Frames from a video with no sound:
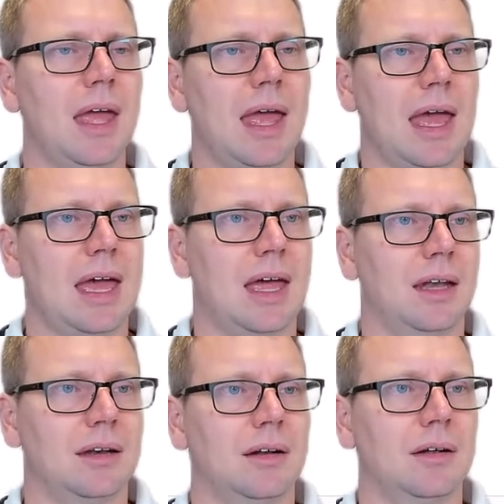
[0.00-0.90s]

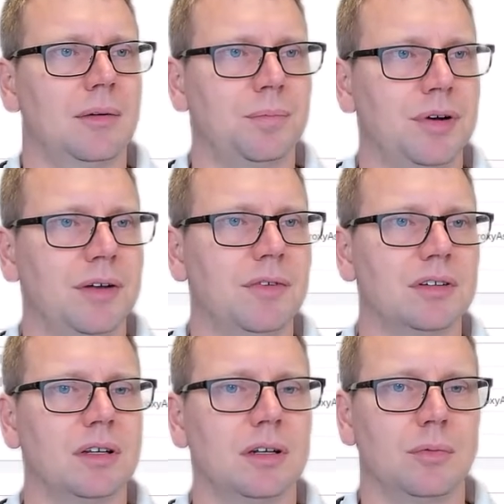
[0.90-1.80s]
And
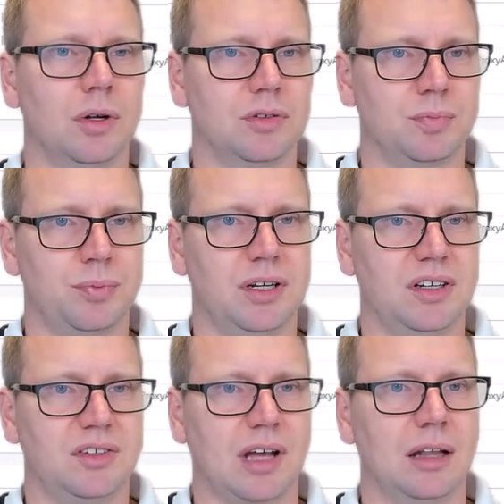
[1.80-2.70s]
previously it was
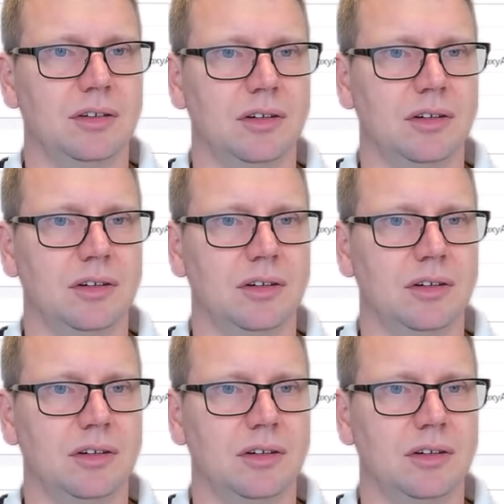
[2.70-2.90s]
pretty challenging.